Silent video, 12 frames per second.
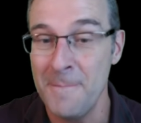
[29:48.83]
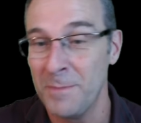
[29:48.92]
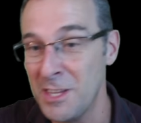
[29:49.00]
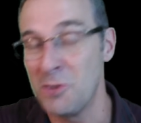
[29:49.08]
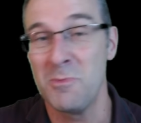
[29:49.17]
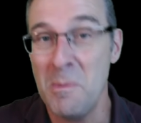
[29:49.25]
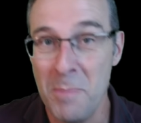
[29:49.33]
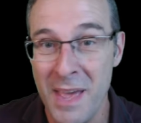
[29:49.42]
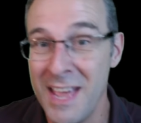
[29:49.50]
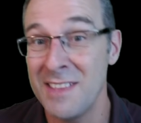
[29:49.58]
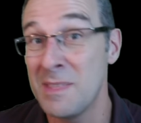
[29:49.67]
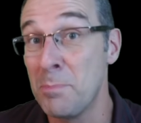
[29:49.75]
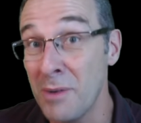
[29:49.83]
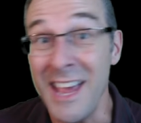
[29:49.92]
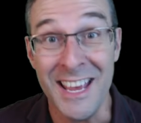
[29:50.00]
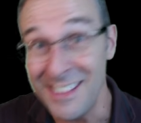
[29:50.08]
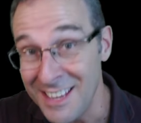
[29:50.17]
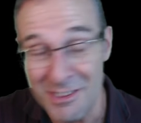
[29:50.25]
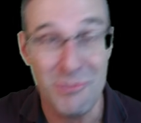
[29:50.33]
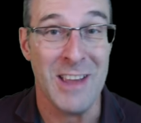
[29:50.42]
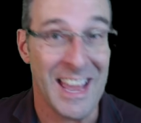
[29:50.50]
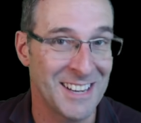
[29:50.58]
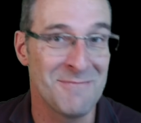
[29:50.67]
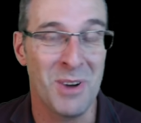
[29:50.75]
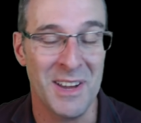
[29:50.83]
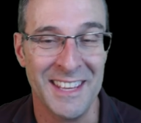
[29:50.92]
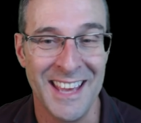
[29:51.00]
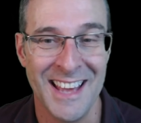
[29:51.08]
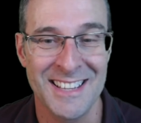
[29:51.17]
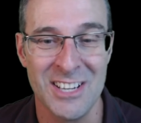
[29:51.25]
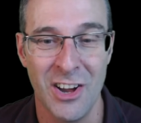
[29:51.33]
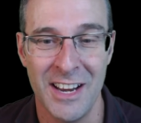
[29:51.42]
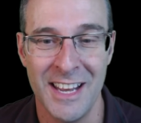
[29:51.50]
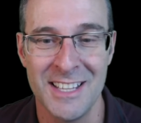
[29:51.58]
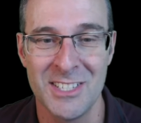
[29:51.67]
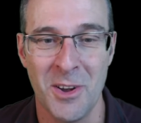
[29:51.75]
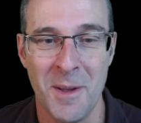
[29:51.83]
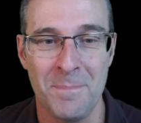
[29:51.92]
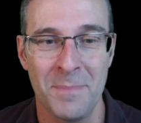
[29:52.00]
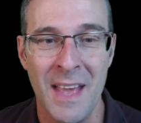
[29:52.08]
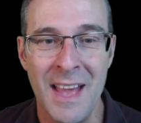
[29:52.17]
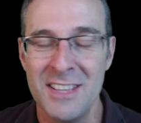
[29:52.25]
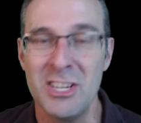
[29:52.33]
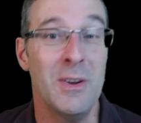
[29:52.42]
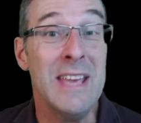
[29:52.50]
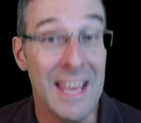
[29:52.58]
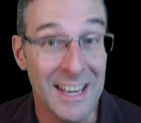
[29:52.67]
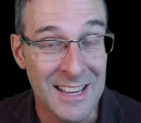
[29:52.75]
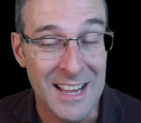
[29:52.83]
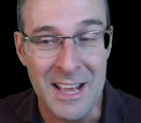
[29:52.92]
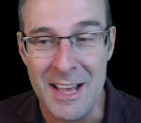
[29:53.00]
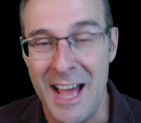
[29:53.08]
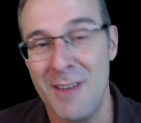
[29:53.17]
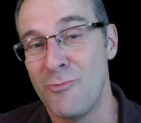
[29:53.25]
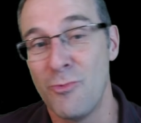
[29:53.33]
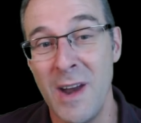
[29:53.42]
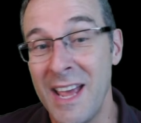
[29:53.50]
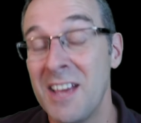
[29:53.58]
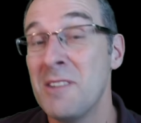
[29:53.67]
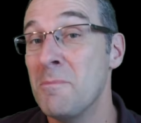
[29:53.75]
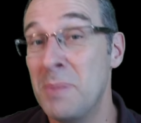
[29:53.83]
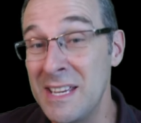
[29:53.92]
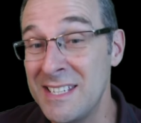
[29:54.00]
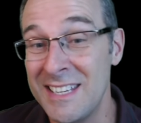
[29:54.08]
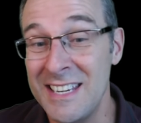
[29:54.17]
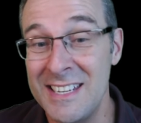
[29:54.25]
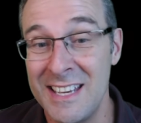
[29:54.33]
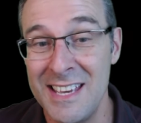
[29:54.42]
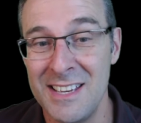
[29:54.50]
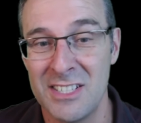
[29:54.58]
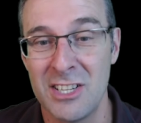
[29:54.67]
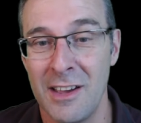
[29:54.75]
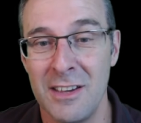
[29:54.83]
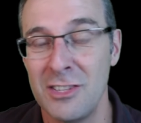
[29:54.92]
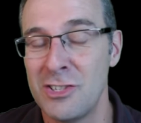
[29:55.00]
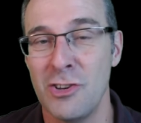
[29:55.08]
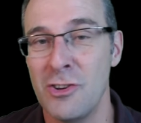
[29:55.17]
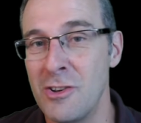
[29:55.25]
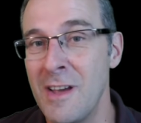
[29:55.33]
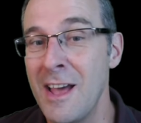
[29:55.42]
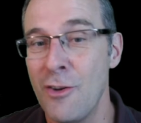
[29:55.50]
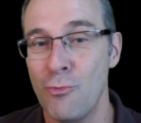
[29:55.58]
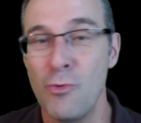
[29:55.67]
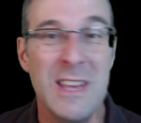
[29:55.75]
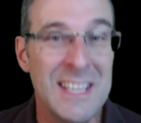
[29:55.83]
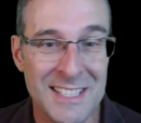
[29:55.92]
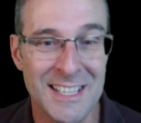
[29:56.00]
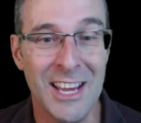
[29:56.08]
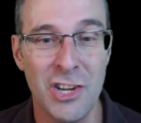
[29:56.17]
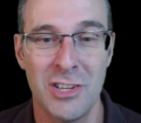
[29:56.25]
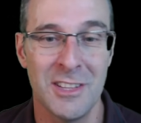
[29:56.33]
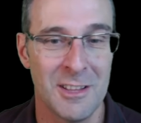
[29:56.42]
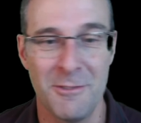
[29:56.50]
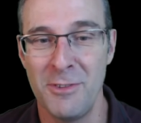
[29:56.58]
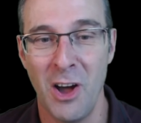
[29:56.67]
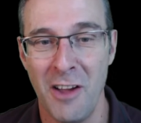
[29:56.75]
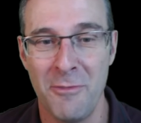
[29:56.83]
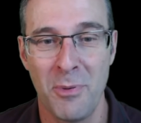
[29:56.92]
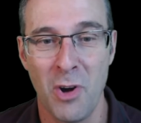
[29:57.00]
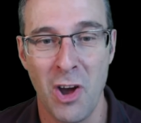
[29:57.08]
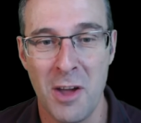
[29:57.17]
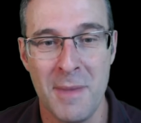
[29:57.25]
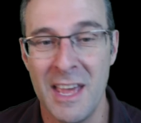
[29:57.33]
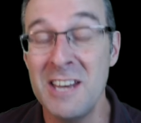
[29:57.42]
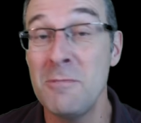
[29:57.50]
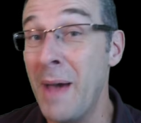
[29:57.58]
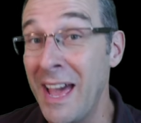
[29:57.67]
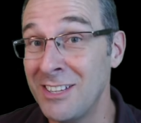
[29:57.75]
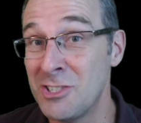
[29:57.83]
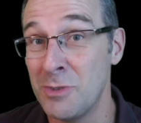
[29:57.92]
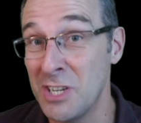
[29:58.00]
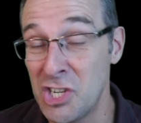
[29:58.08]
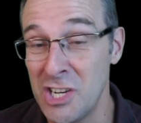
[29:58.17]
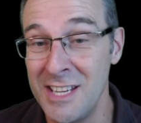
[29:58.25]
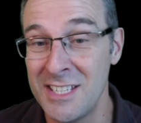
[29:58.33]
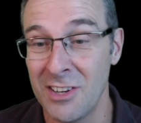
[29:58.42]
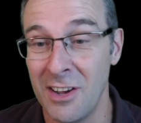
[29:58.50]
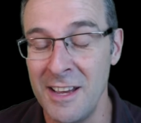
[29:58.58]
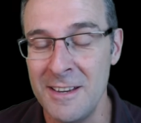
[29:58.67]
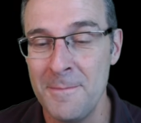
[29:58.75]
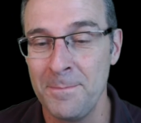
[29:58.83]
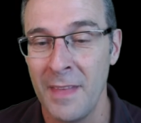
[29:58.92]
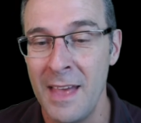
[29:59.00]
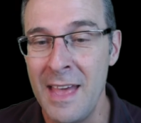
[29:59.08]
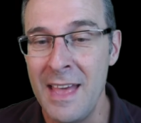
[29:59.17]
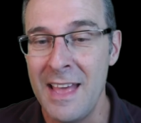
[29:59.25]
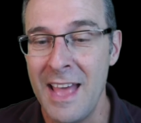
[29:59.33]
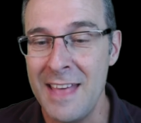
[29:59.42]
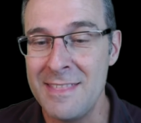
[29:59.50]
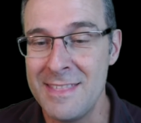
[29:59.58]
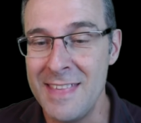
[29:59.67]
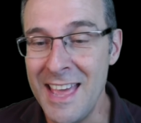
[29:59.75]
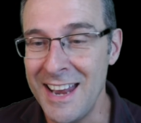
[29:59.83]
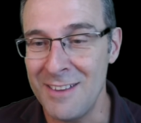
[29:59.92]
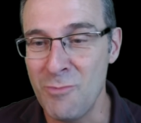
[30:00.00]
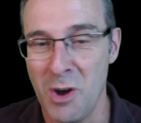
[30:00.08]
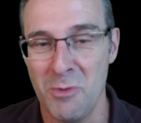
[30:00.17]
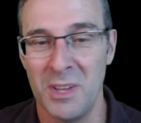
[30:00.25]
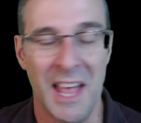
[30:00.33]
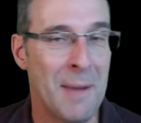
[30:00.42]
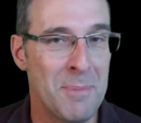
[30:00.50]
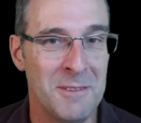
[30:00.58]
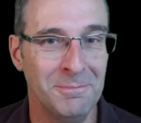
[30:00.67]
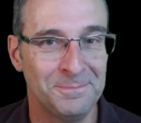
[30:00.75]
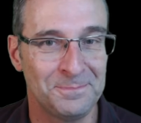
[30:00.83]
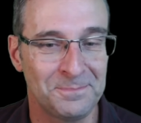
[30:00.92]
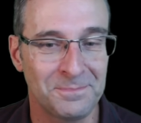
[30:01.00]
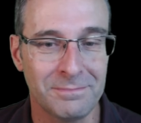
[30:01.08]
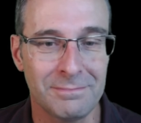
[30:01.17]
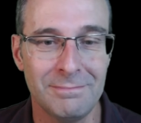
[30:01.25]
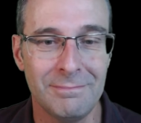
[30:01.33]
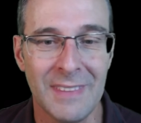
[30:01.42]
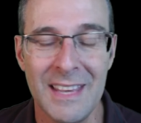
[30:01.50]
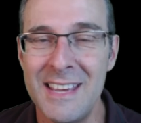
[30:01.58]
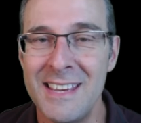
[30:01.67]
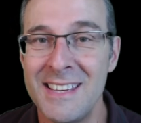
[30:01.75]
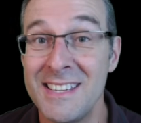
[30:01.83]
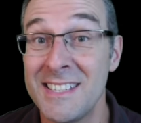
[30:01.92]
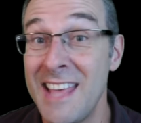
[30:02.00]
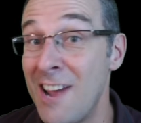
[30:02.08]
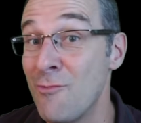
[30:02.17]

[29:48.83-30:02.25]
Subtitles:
to repair the break created by the Cas9 enzyme. So again, RecBCD is going to resection the 5' end back to a Chi site. And then what will happen is that